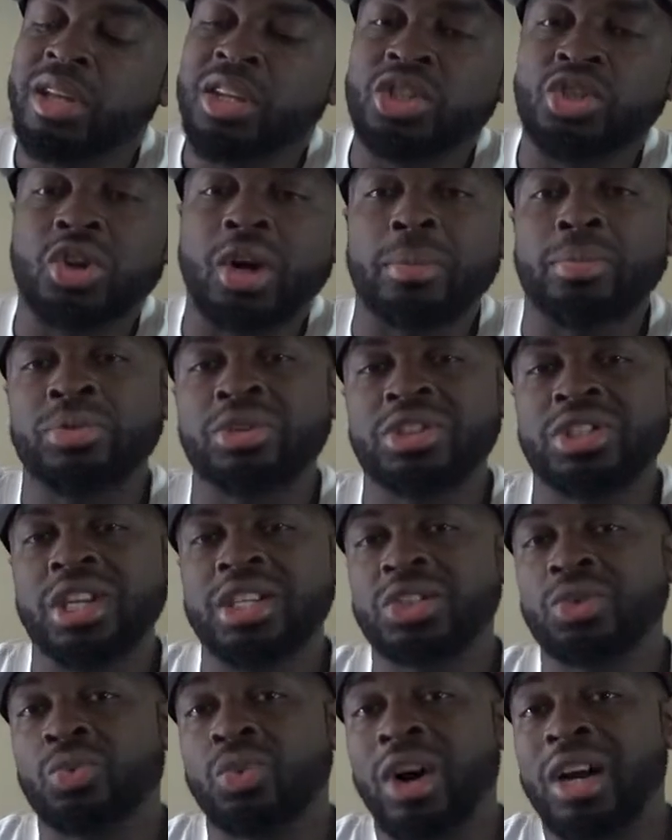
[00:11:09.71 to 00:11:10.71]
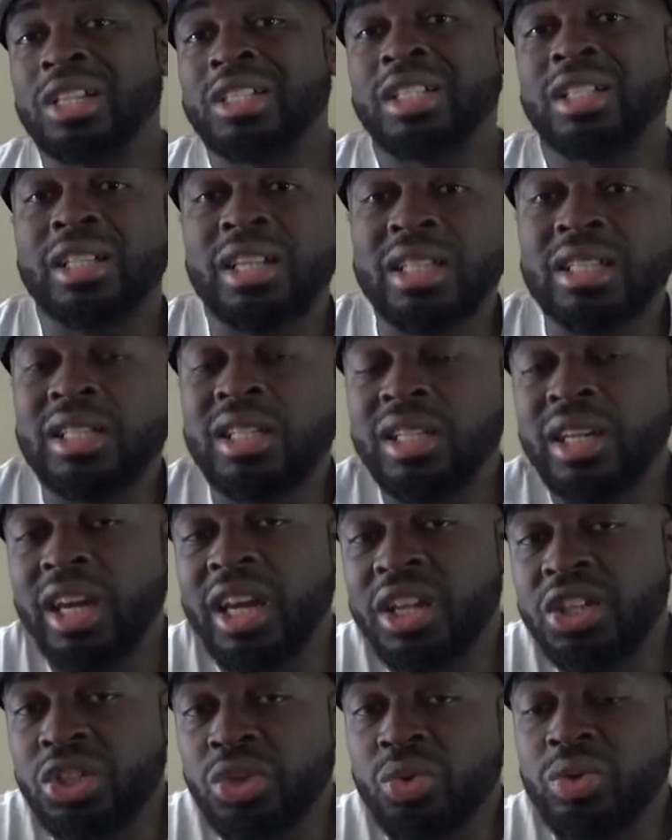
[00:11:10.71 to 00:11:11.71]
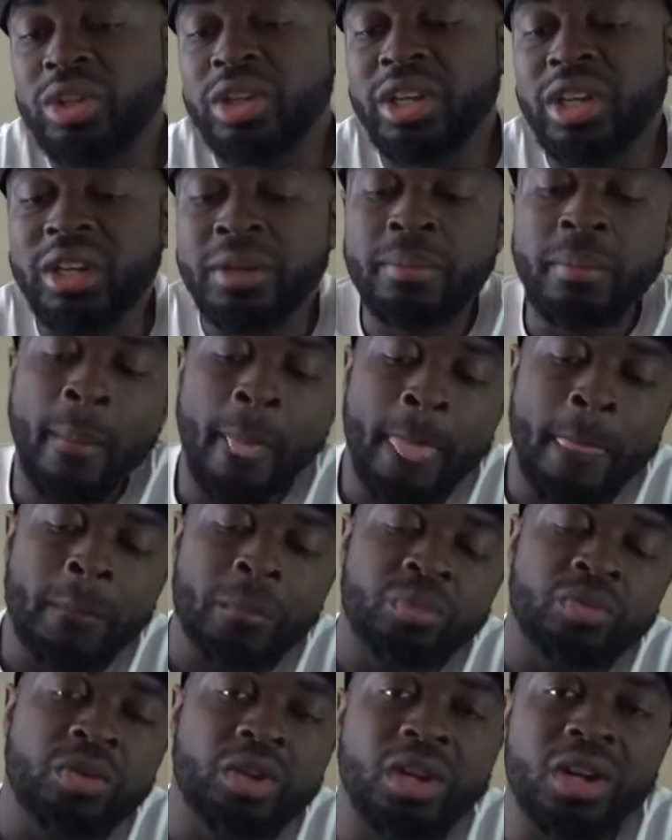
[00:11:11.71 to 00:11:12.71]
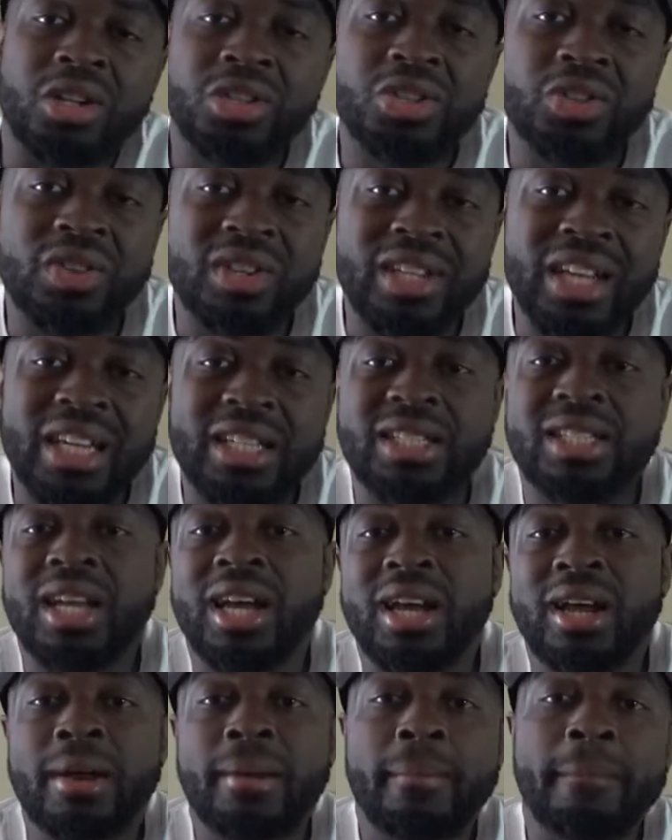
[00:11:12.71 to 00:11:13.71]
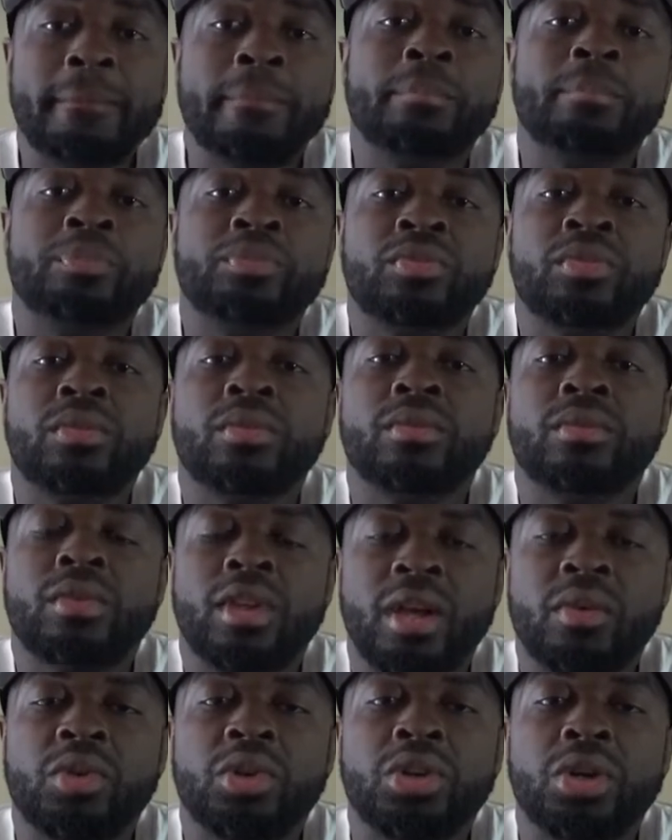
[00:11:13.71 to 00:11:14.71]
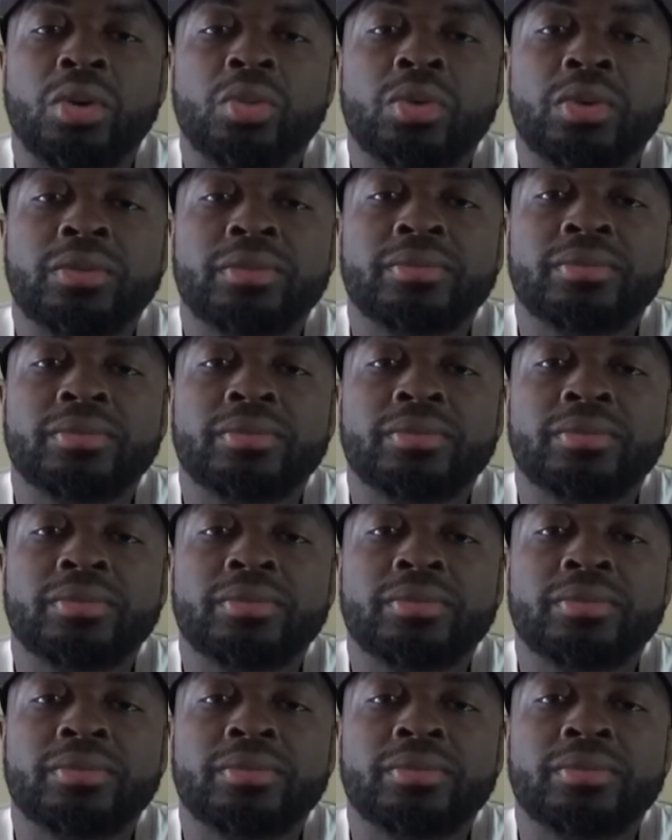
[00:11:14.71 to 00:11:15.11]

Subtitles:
So I appreciate you watching and listening and tuning in. And until the next time, have a good one.